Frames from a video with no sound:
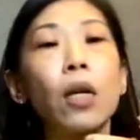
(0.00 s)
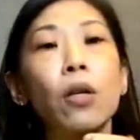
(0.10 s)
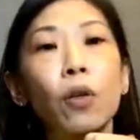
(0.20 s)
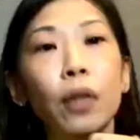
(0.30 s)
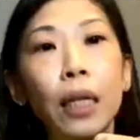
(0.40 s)

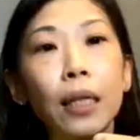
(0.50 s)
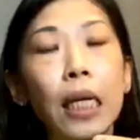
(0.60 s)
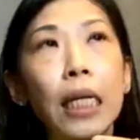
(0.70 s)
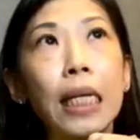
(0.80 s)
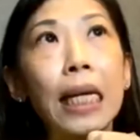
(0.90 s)
So third,
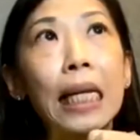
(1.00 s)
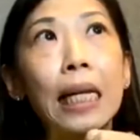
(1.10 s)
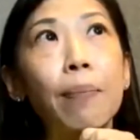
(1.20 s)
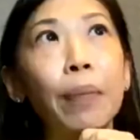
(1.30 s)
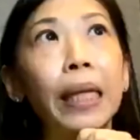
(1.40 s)
it
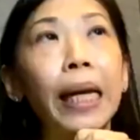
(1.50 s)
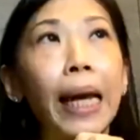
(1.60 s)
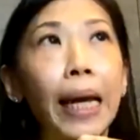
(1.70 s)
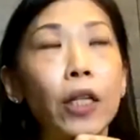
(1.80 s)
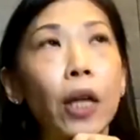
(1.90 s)
eliminate
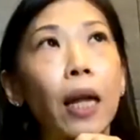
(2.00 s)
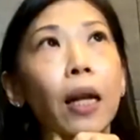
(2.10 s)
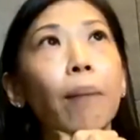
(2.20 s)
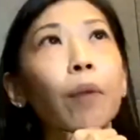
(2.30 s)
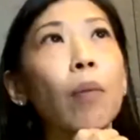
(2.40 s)
age and
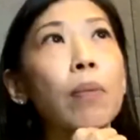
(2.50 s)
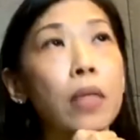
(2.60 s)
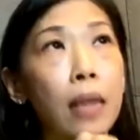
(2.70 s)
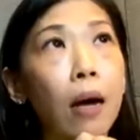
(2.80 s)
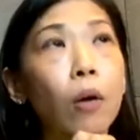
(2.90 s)
abnormal
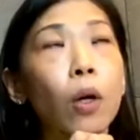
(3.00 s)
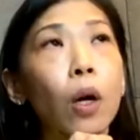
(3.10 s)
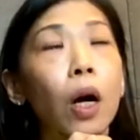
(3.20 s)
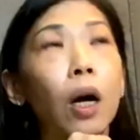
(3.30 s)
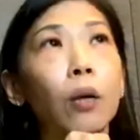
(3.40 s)
cell,
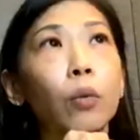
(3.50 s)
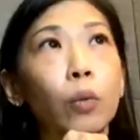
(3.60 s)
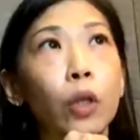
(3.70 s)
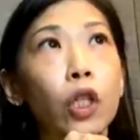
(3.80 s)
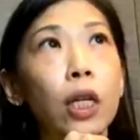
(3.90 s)

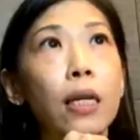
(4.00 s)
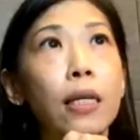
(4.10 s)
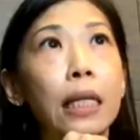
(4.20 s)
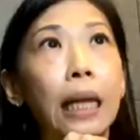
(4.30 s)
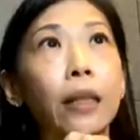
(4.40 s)
which
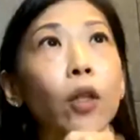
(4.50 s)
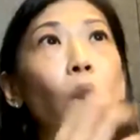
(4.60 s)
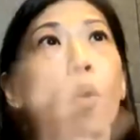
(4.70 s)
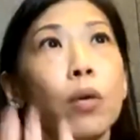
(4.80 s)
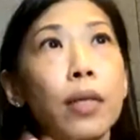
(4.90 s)
is like the
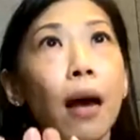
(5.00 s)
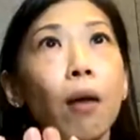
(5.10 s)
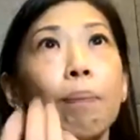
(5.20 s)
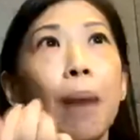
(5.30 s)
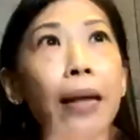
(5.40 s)
old
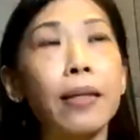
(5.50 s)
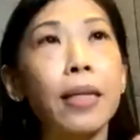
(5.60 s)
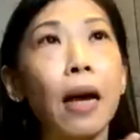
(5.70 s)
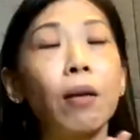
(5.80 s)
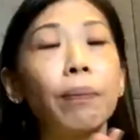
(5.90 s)
cell, bad
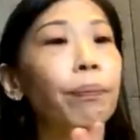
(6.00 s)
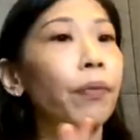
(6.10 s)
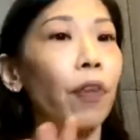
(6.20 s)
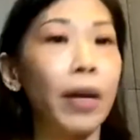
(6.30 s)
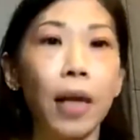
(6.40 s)
cell.
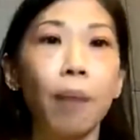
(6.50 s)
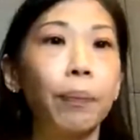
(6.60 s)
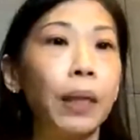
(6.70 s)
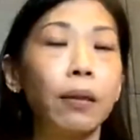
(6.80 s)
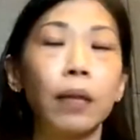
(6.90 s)
For
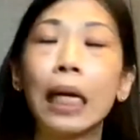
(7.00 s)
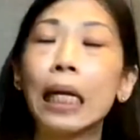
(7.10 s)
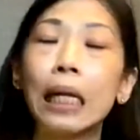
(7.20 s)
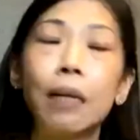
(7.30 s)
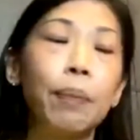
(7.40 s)
example,
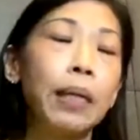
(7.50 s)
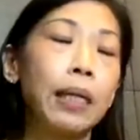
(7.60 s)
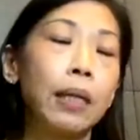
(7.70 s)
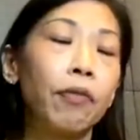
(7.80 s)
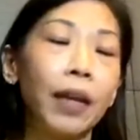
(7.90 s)

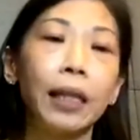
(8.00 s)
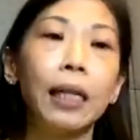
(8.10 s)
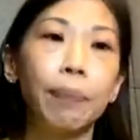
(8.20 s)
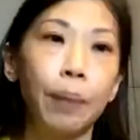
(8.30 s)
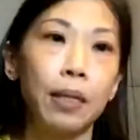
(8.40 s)
fatty
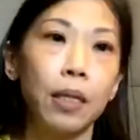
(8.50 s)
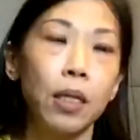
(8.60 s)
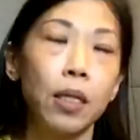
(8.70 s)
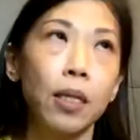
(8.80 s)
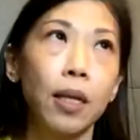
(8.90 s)

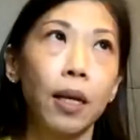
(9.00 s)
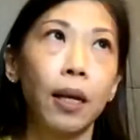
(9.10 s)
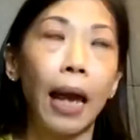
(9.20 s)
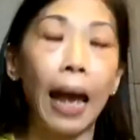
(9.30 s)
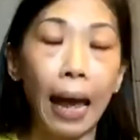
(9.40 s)
lipids,
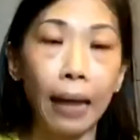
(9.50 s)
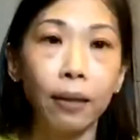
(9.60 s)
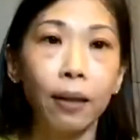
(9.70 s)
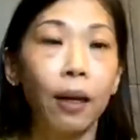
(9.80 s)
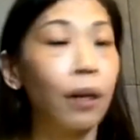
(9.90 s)

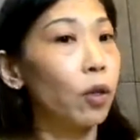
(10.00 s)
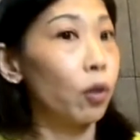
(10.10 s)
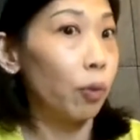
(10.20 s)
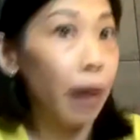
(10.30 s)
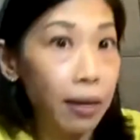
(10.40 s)
and
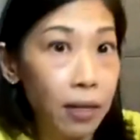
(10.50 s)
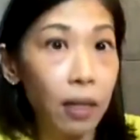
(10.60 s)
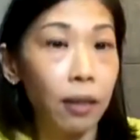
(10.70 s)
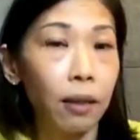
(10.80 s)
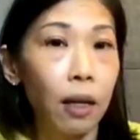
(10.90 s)
uric
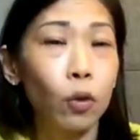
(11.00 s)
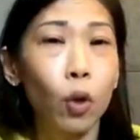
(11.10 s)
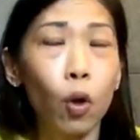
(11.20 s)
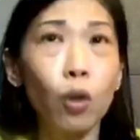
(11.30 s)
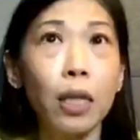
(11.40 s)
acid.
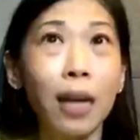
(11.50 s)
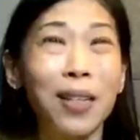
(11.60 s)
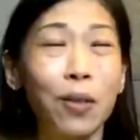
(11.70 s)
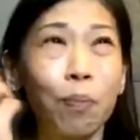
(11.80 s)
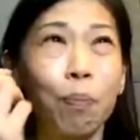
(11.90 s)
Those
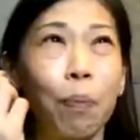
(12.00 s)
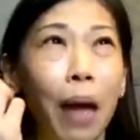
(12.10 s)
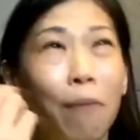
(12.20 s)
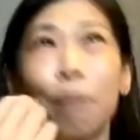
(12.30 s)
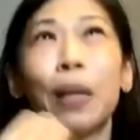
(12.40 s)
that
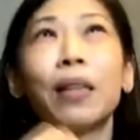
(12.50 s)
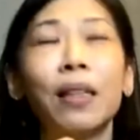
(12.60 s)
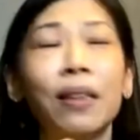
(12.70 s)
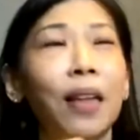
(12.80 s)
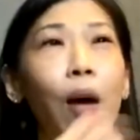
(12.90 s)
have
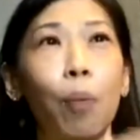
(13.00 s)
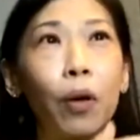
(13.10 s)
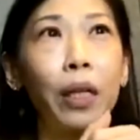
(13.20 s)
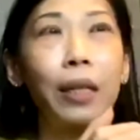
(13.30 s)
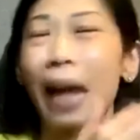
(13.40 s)
burden in our
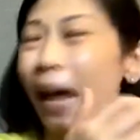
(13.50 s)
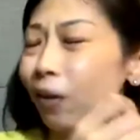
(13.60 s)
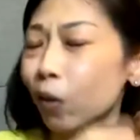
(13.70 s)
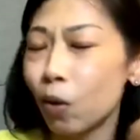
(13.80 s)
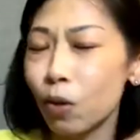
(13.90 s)
body,
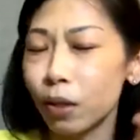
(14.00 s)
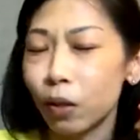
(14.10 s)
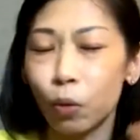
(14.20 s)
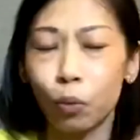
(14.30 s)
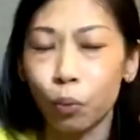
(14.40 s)
those
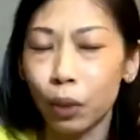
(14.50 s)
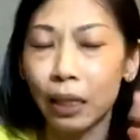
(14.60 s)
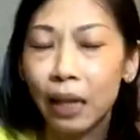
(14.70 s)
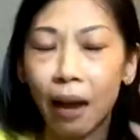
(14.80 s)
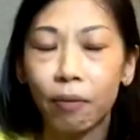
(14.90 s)
you
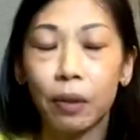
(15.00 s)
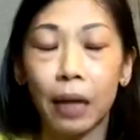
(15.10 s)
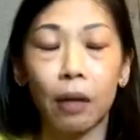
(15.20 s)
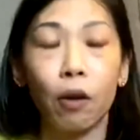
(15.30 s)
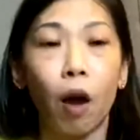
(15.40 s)
really have to
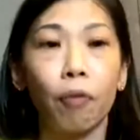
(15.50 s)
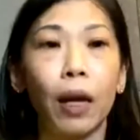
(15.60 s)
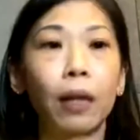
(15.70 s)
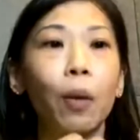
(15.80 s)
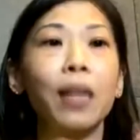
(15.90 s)
get it off.
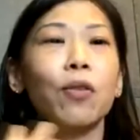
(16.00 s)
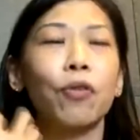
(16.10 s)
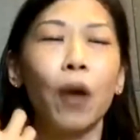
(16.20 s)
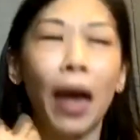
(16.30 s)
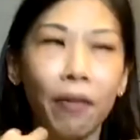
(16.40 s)
Otherwise, you
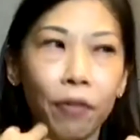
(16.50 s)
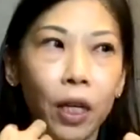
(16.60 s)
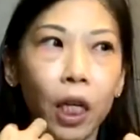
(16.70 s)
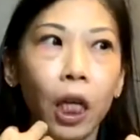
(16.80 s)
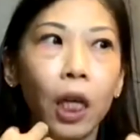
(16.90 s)
feel
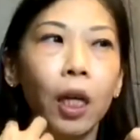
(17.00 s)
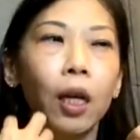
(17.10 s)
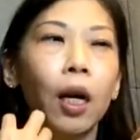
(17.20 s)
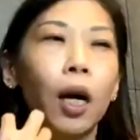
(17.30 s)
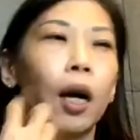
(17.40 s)
heavy,
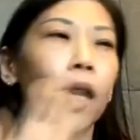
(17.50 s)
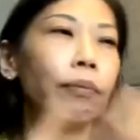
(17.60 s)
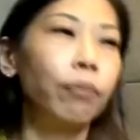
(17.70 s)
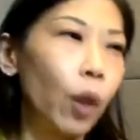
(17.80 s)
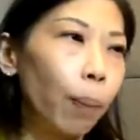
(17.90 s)

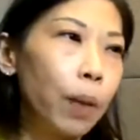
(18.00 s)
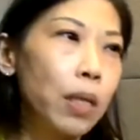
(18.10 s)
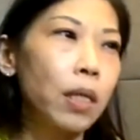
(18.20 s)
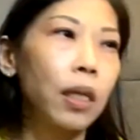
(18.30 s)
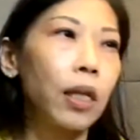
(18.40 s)
your blood
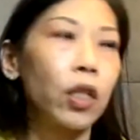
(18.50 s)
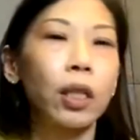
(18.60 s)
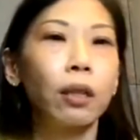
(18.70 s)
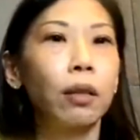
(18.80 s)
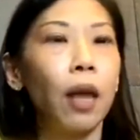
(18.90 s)

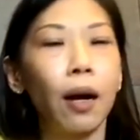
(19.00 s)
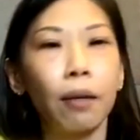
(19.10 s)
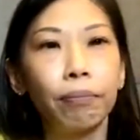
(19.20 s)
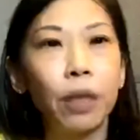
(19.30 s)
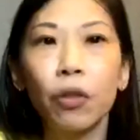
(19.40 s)
circulation
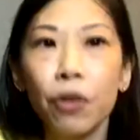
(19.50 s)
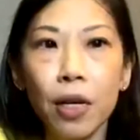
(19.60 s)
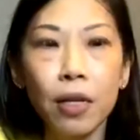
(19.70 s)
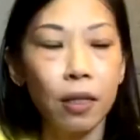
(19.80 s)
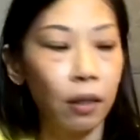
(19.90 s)

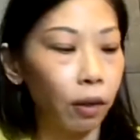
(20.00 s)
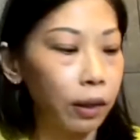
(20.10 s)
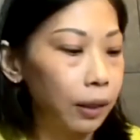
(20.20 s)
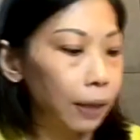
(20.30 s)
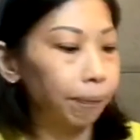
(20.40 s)
decrease, and all
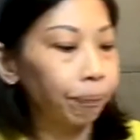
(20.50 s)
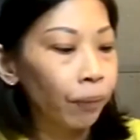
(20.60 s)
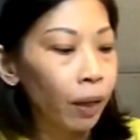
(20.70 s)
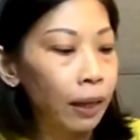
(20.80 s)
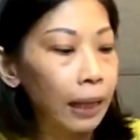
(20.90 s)
these things.
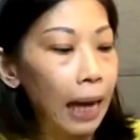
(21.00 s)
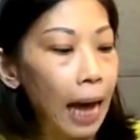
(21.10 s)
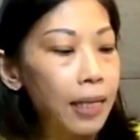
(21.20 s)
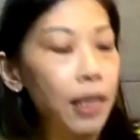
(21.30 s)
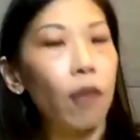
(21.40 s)
Then
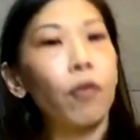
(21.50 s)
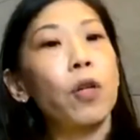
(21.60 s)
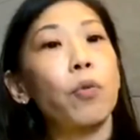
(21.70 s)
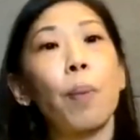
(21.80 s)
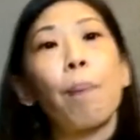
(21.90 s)
lastly, of
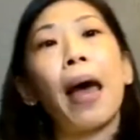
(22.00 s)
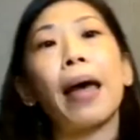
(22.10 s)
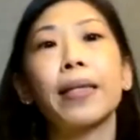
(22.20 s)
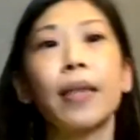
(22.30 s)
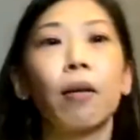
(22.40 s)
course,
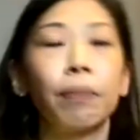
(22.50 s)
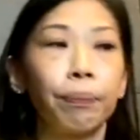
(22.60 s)
repair cell.